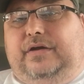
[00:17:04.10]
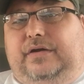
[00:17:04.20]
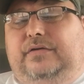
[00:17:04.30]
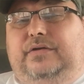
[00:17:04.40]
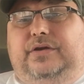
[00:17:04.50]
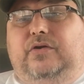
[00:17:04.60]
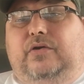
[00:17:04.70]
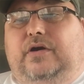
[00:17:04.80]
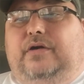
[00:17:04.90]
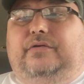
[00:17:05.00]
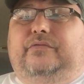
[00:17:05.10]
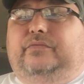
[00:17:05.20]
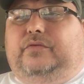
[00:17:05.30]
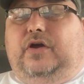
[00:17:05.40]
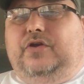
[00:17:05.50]
a
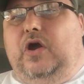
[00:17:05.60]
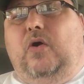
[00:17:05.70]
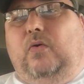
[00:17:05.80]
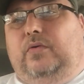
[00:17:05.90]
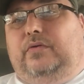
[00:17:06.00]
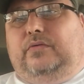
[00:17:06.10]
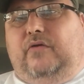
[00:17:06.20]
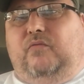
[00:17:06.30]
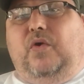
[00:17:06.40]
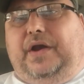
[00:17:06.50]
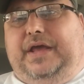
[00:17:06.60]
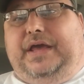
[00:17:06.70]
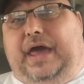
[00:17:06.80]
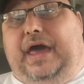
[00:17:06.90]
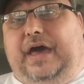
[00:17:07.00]
note of what
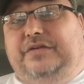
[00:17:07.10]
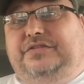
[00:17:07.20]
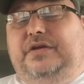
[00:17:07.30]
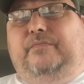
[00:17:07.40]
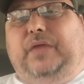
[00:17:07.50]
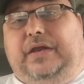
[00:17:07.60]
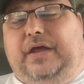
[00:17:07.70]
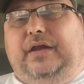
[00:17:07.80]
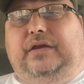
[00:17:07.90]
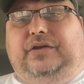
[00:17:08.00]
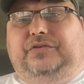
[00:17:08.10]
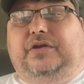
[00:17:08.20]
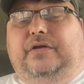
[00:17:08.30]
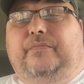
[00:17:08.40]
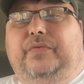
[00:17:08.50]
he has, and then he's
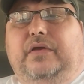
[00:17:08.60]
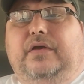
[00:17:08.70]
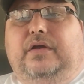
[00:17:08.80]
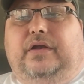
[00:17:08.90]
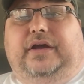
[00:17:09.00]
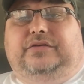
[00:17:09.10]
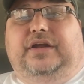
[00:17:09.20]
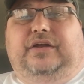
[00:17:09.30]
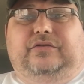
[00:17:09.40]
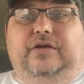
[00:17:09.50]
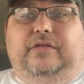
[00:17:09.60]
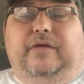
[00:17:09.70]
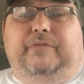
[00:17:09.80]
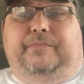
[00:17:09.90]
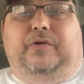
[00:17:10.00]
going to, like I said, he's going to
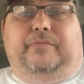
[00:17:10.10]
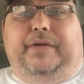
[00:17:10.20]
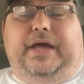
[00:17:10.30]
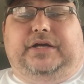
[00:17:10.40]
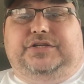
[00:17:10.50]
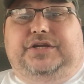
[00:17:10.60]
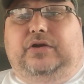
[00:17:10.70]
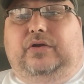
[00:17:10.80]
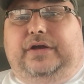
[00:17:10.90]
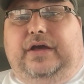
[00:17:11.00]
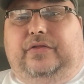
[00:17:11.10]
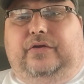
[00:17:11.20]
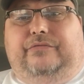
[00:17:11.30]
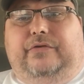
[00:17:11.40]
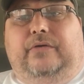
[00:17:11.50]
let me put a package deal
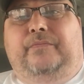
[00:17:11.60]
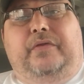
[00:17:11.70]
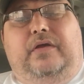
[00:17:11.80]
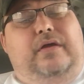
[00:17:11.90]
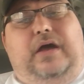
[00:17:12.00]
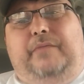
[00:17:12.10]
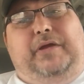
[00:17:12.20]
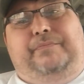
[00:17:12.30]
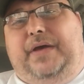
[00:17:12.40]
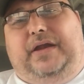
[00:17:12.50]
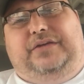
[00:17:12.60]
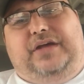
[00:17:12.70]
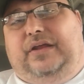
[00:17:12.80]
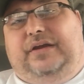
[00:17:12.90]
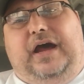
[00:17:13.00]
together for, I mean, pennies
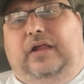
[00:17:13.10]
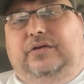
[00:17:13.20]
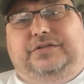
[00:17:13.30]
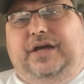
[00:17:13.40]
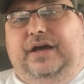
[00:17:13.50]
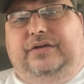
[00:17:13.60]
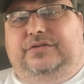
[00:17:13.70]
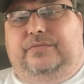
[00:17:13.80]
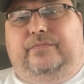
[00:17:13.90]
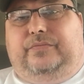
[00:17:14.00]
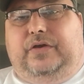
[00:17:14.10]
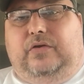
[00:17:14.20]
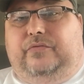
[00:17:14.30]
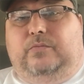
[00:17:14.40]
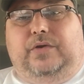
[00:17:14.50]
on the dollars, guys,
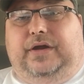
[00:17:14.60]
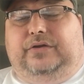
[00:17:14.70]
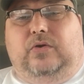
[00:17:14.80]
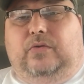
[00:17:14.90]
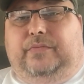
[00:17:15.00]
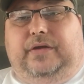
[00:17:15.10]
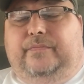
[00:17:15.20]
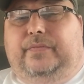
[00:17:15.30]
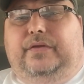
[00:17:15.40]
from what he told me.